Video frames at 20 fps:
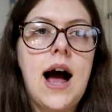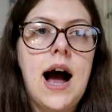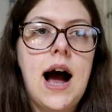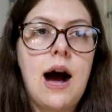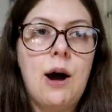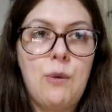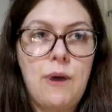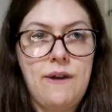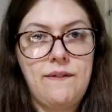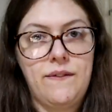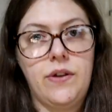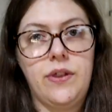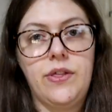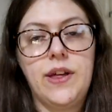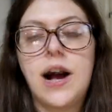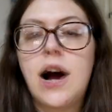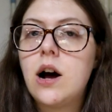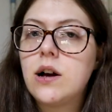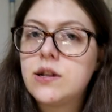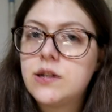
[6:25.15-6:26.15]
However,
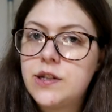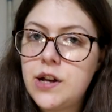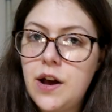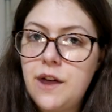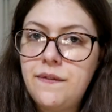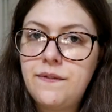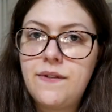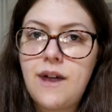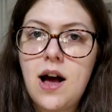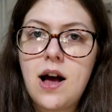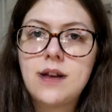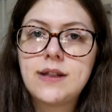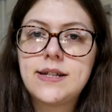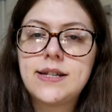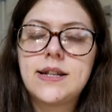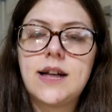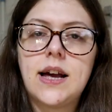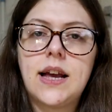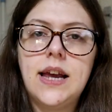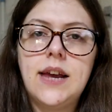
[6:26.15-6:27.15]
they are so
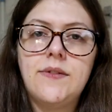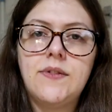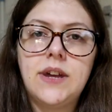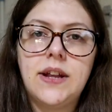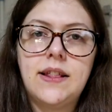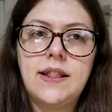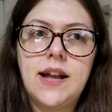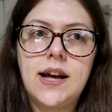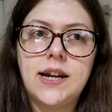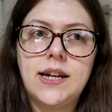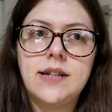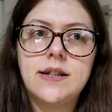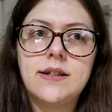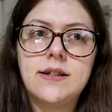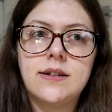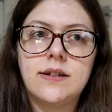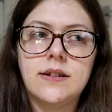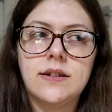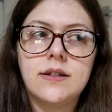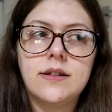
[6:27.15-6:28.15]
fast that even in that
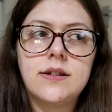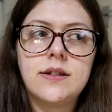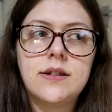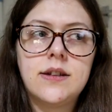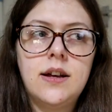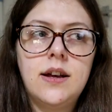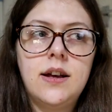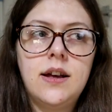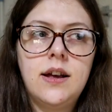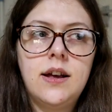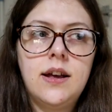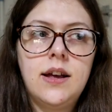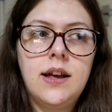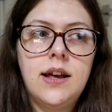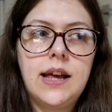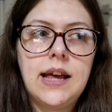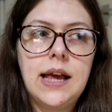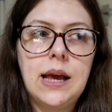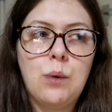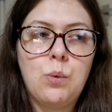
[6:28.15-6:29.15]
instance,
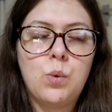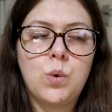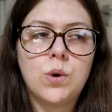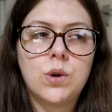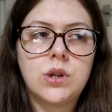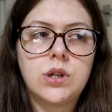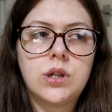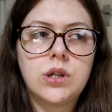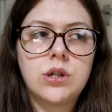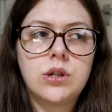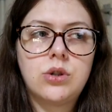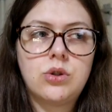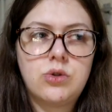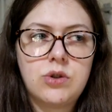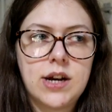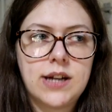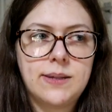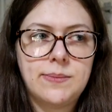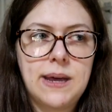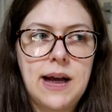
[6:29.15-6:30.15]
it would
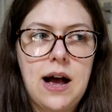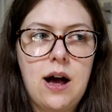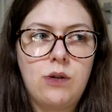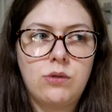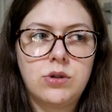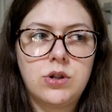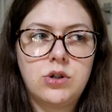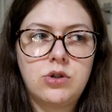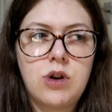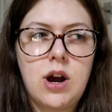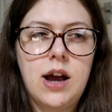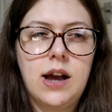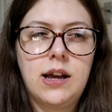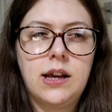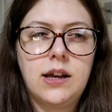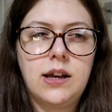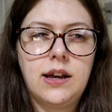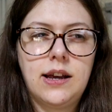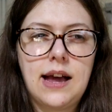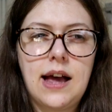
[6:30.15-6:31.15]
stress me out to try
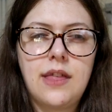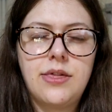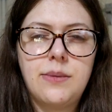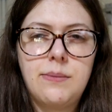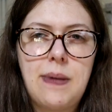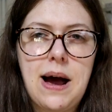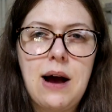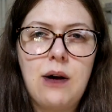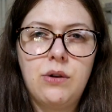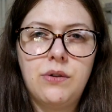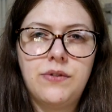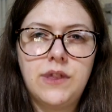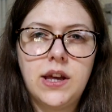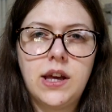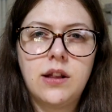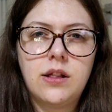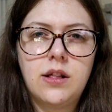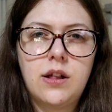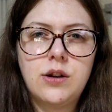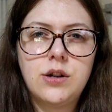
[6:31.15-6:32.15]
and get them out of
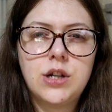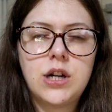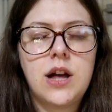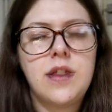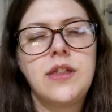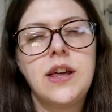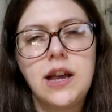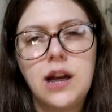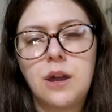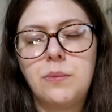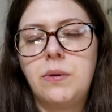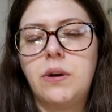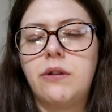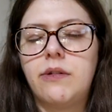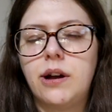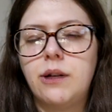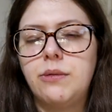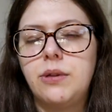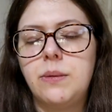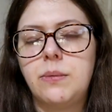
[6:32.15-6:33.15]
the enclosure. I think I'd be
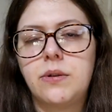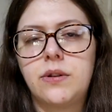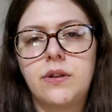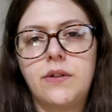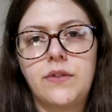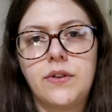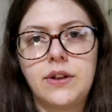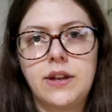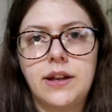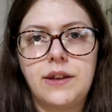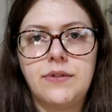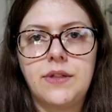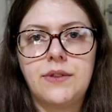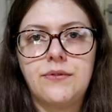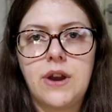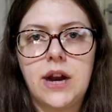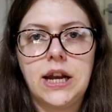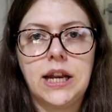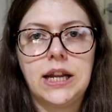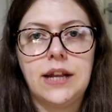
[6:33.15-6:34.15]
alright with it because obviously if
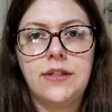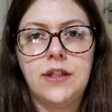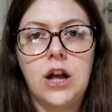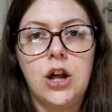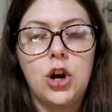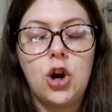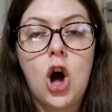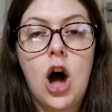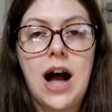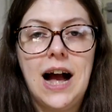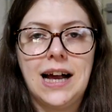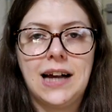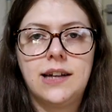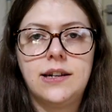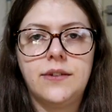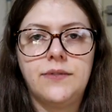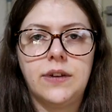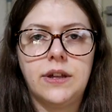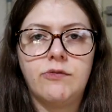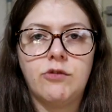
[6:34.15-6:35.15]
they're friendly and that I'm not
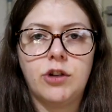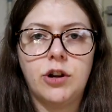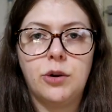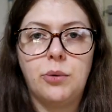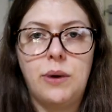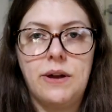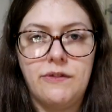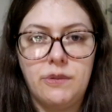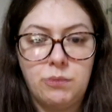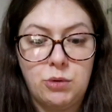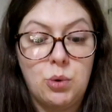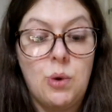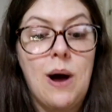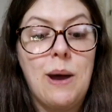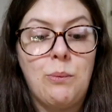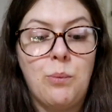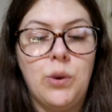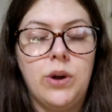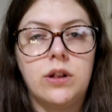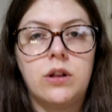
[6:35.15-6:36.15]
actively running away from you
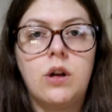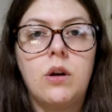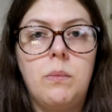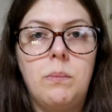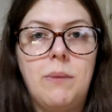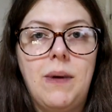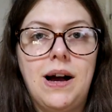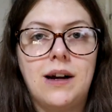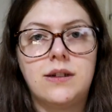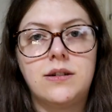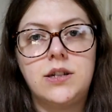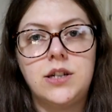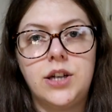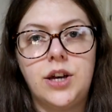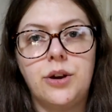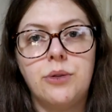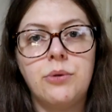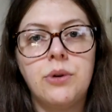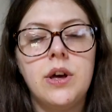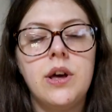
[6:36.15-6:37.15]
and will come back
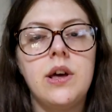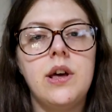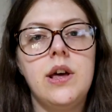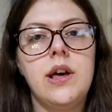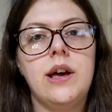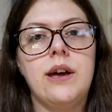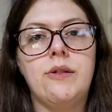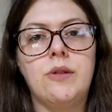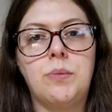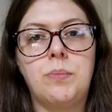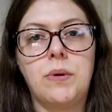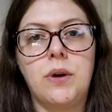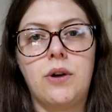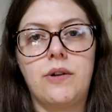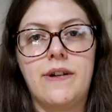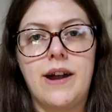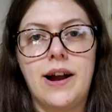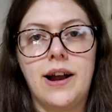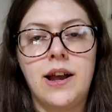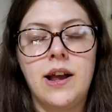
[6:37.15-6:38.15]
to you, it would be
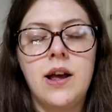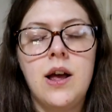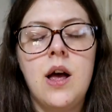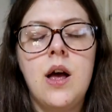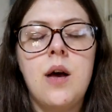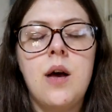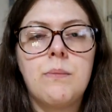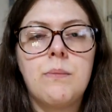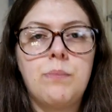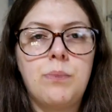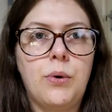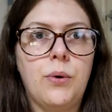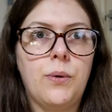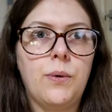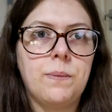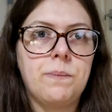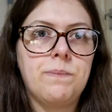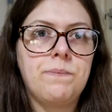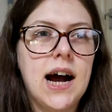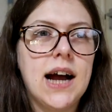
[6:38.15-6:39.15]
alright.
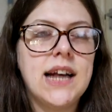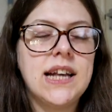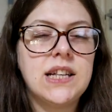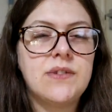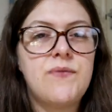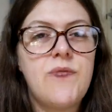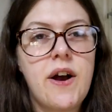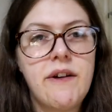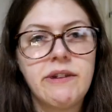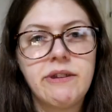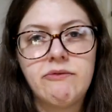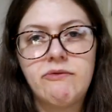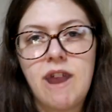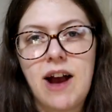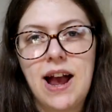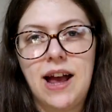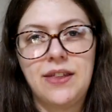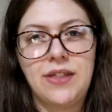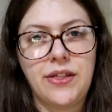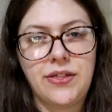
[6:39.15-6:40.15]
But it's very
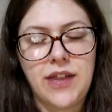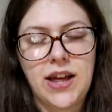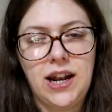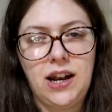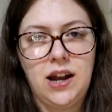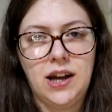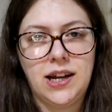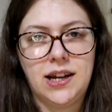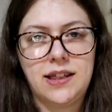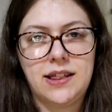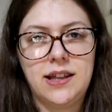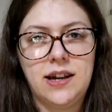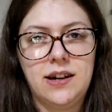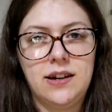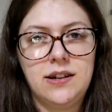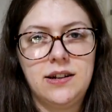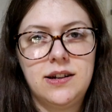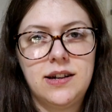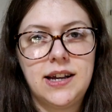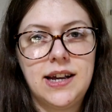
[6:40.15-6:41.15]
rare that they're like
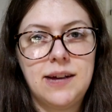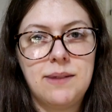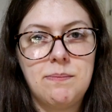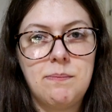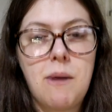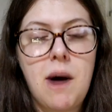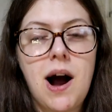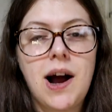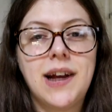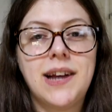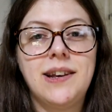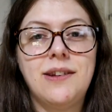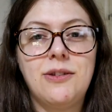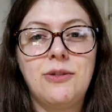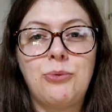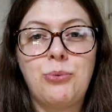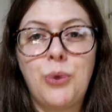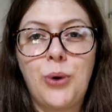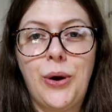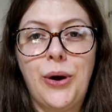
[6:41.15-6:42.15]
that.
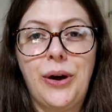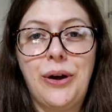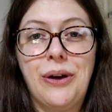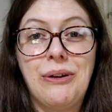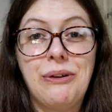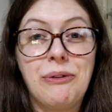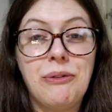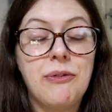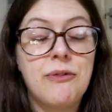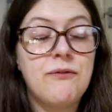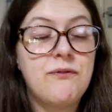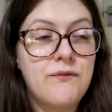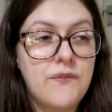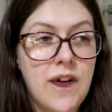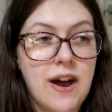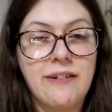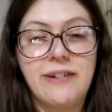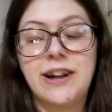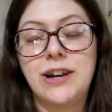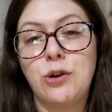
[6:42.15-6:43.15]
Mine were
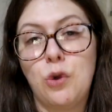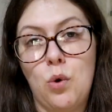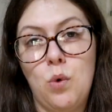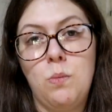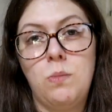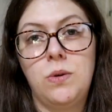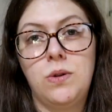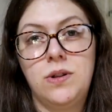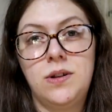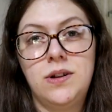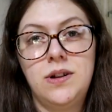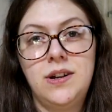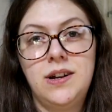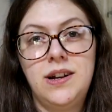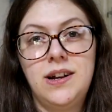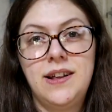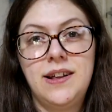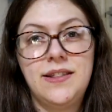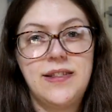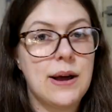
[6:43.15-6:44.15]
very normal.
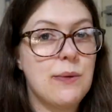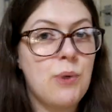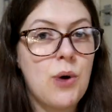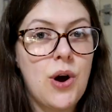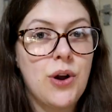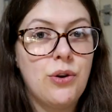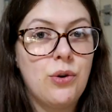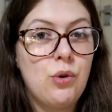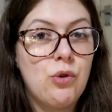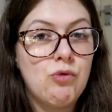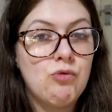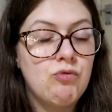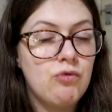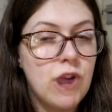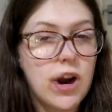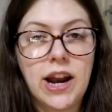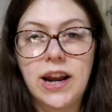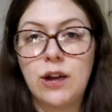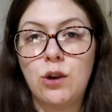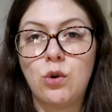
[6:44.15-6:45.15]
They weren't
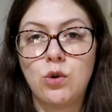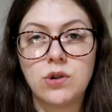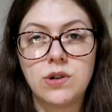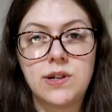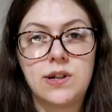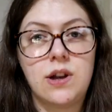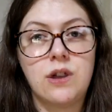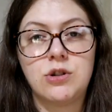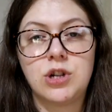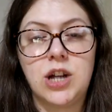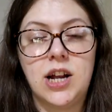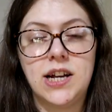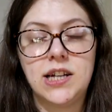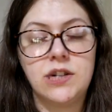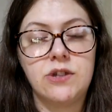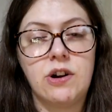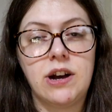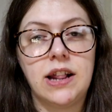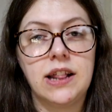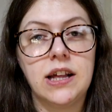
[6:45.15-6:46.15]
really
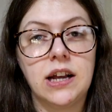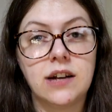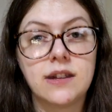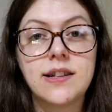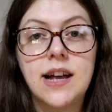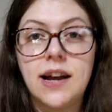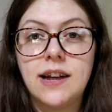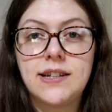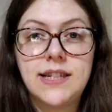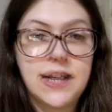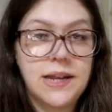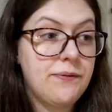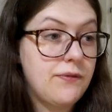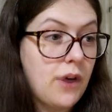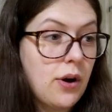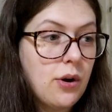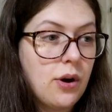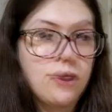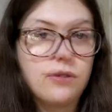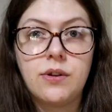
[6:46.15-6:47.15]
unsocialised or anything because I'd seen
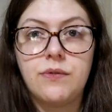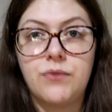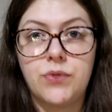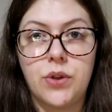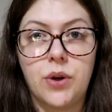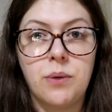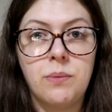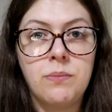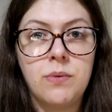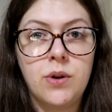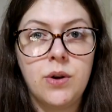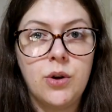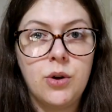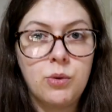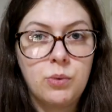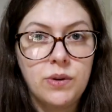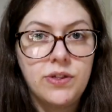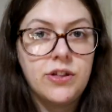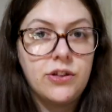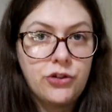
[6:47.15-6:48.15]
photos of them
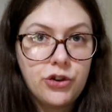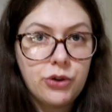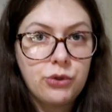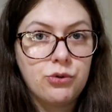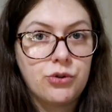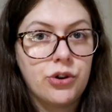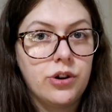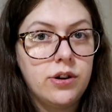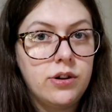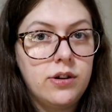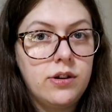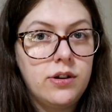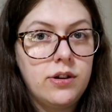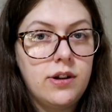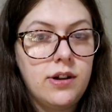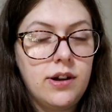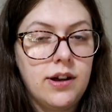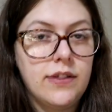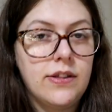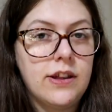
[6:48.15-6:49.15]
with the children
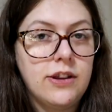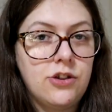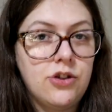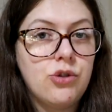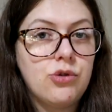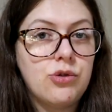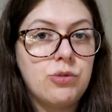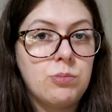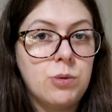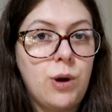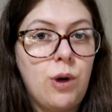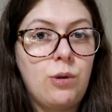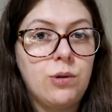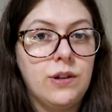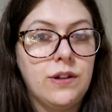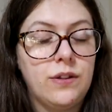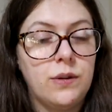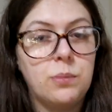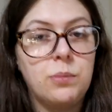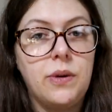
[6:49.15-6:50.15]
and the children were
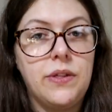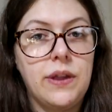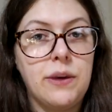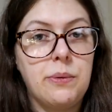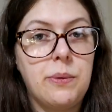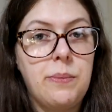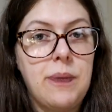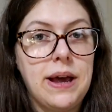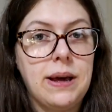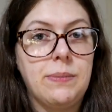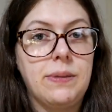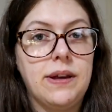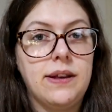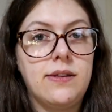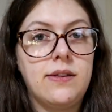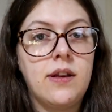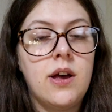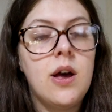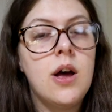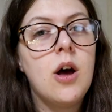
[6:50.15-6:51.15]
holding them when they were
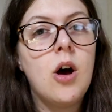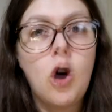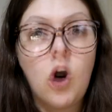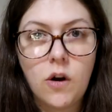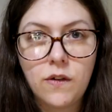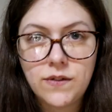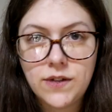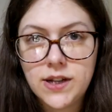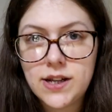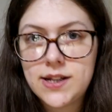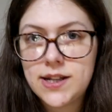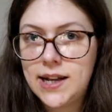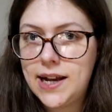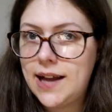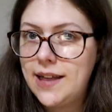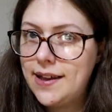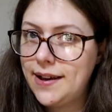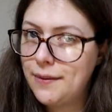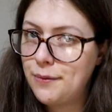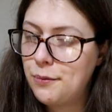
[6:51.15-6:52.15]
babies. Obviously,
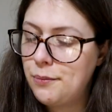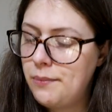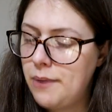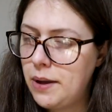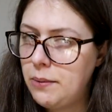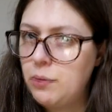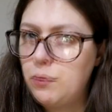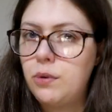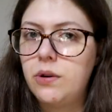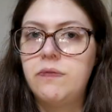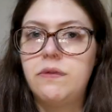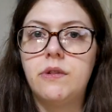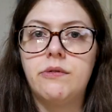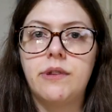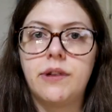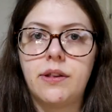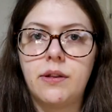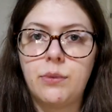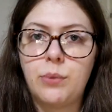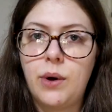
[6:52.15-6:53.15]
I think maybe one of the
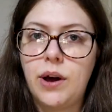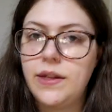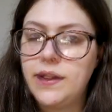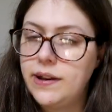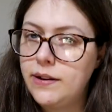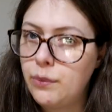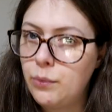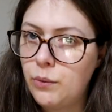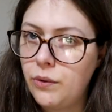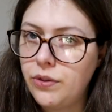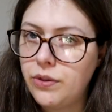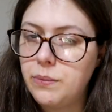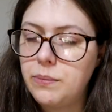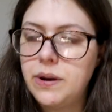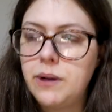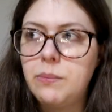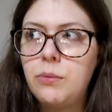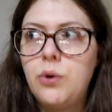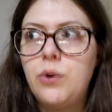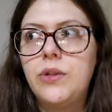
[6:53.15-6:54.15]
reasons why they didn't want
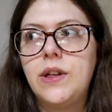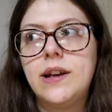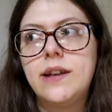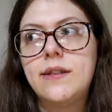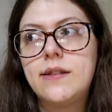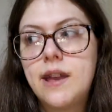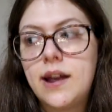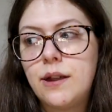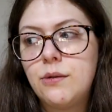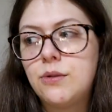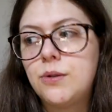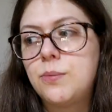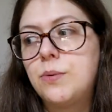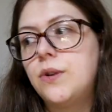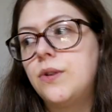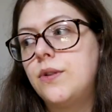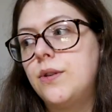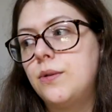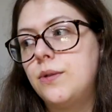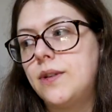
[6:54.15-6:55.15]
them anymore, they said it was
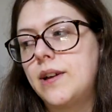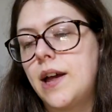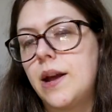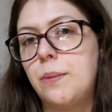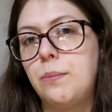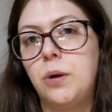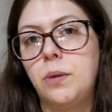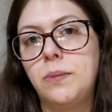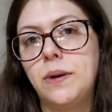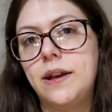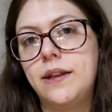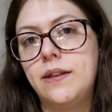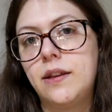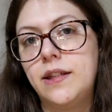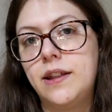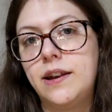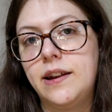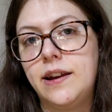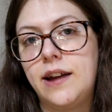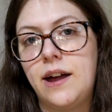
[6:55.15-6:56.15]
because they was getting a puppy
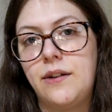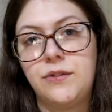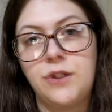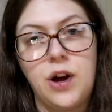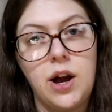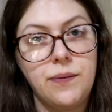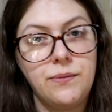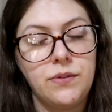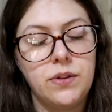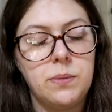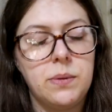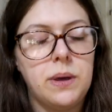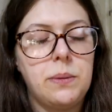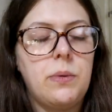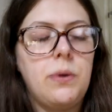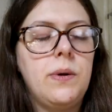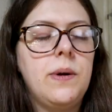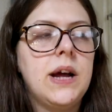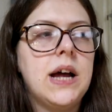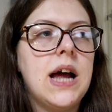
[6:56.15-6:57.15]
so they didn't have time for them
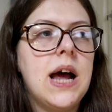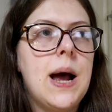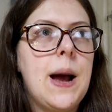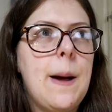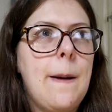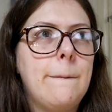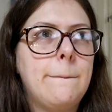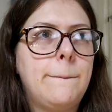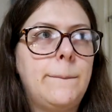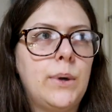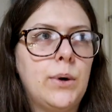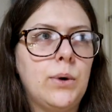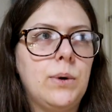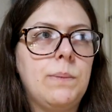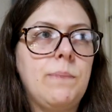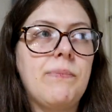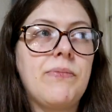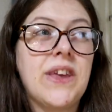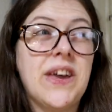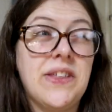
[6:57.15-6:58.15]
anymore
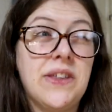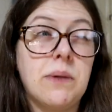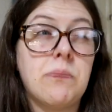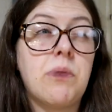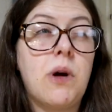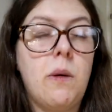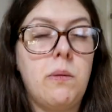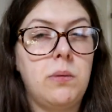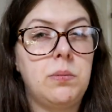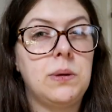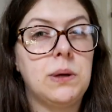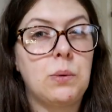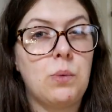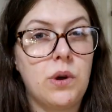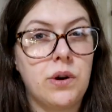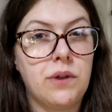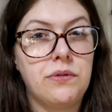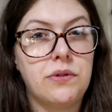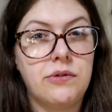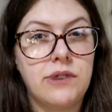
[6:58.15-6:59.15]
but I think probably
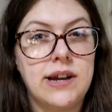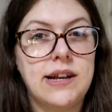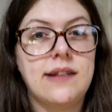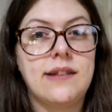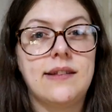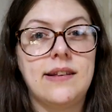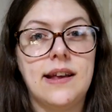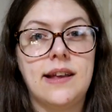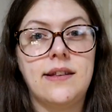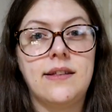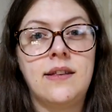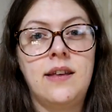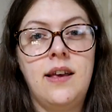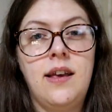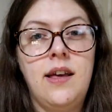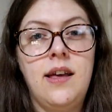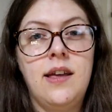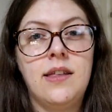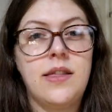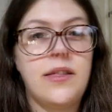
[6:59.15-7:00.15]
one of the reasons is
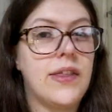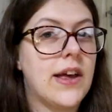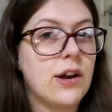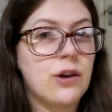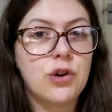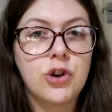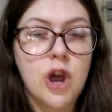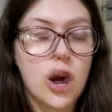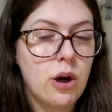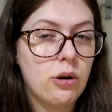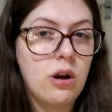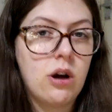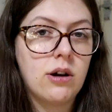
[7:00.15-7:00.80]
that they could no